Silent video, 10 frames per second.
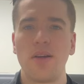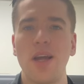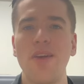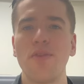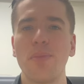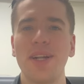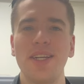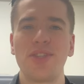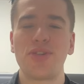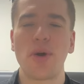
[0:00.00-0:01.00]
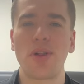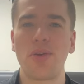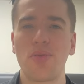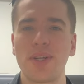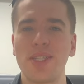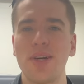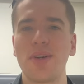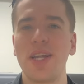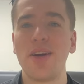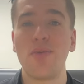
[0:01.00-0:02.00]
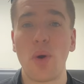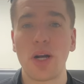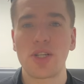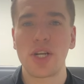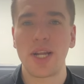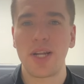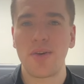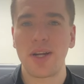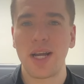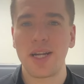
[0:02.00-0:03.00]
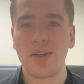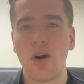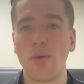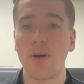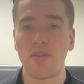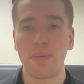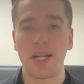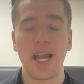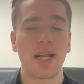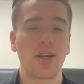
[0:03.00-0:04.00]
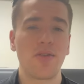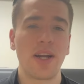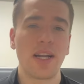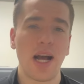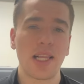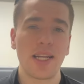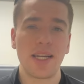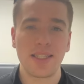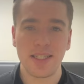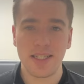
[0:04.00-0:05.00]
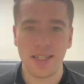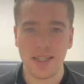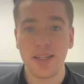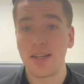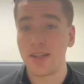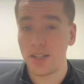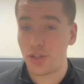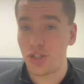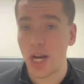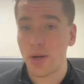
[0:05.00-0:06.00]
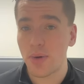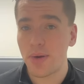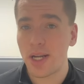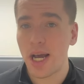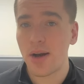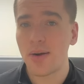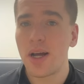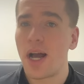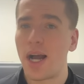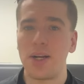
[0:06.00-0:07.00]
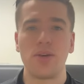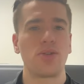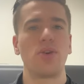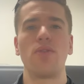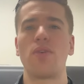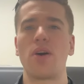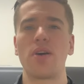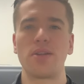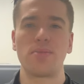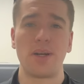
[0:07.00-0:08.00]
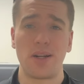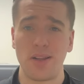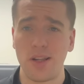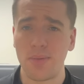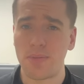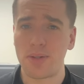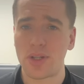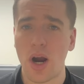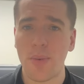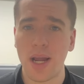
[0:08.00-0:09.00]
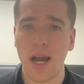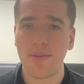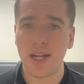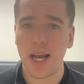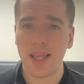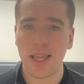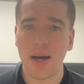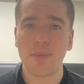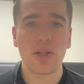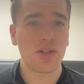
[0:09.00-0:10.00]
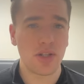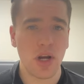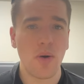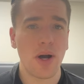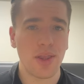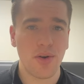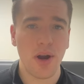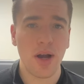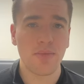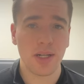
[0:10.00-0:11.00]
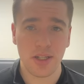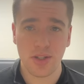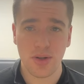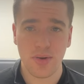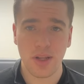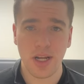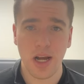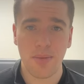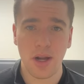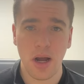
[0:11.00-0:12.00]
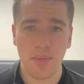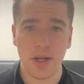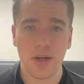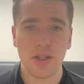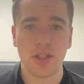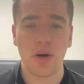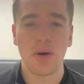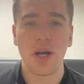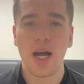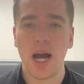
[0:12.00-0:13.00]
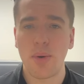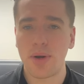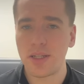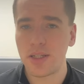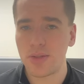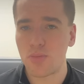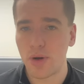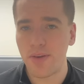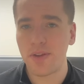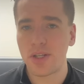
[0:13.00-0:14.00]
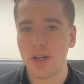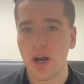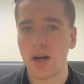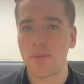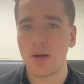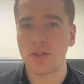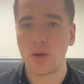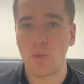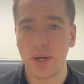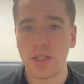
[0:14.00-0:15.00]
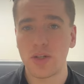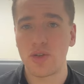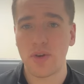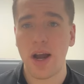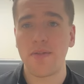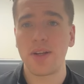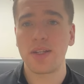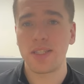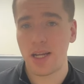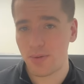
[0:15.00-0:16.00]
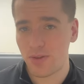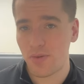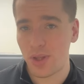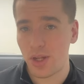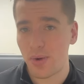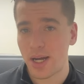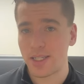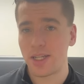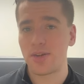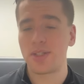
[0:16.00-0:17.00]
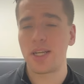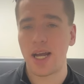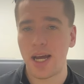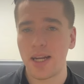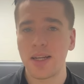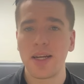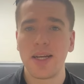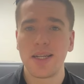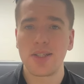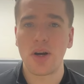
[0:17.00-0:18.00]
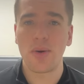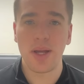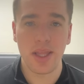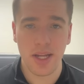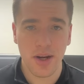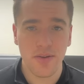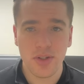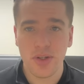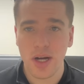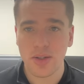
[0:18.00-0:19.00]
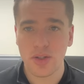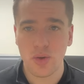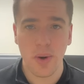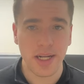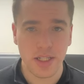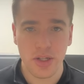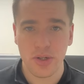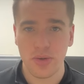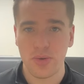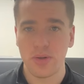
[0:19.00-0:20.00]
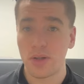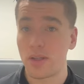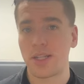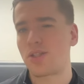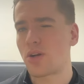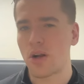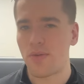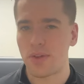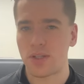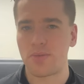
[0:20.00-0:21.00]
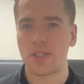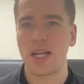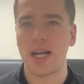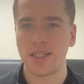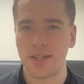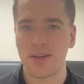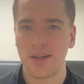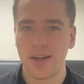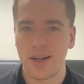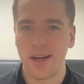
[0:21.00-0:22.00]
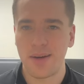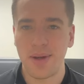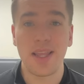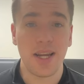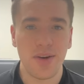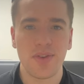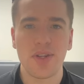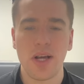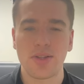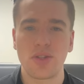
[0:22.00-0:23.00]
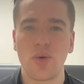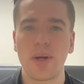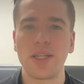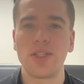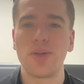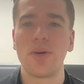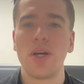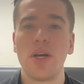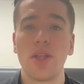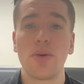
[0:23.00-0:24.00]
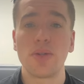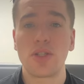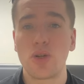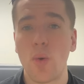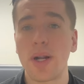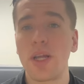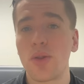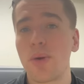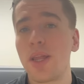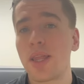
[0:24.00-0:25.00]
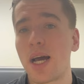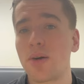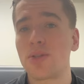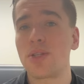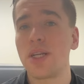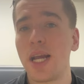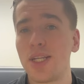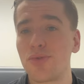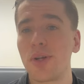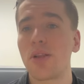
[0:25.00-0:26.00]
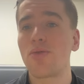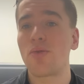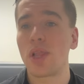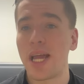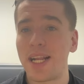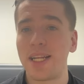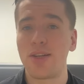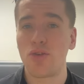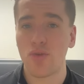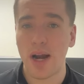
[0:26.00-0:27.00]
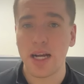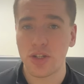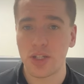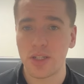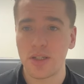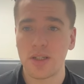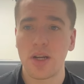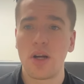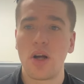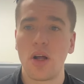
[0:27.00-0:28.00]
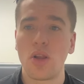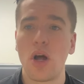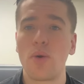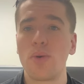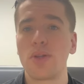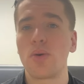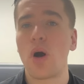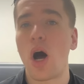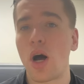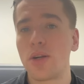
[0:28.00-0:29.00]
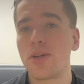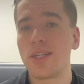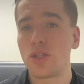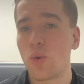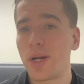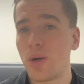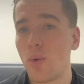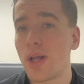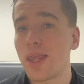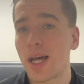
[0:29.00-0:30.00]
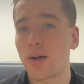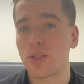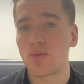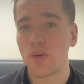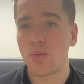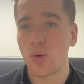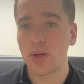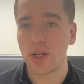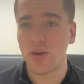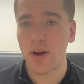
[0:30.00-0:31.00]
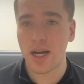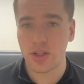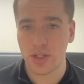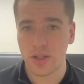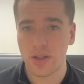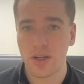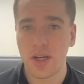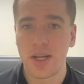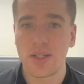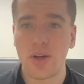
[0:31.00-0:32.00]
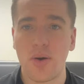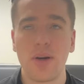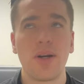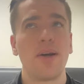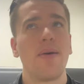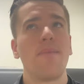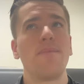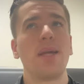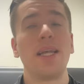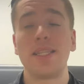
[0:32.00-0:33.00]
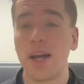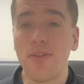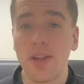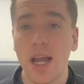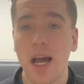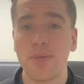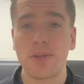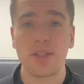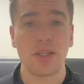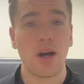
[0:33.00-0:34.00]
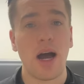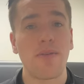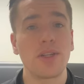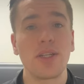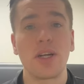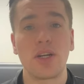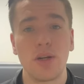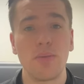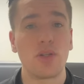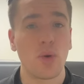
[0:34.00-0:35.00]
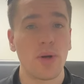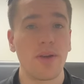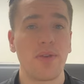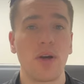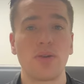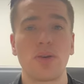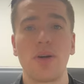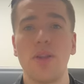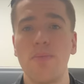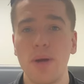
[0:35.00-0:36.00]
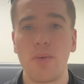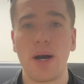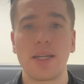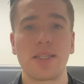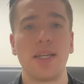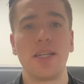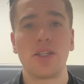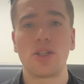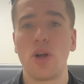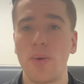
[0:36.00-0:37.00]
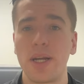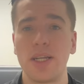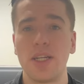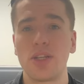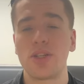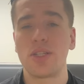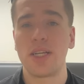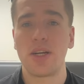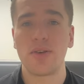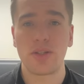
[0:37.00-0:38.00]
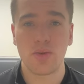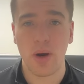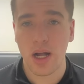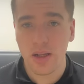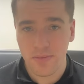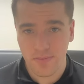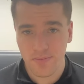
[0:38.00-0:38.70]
Hey everybody, it's Charlie with Russ Darrow Kia of Waukesha here again. Hope everybody had a great holiday season. It's January now. I know so far it's been a little bit bizarre. We haven't had that much snow on the ground, but it's certainly coming up here. So I wanted to briefly talk about some winter driving tips with you guys here today. So in the year of 2022, let's start off with some stats here. In that year of 2022, there was 23,000 injury-related crashes, along with 121,000 reported crashes. So it definitely happens. Obviously, a good majority of those are in the Midwest and in snowy conditions here as well.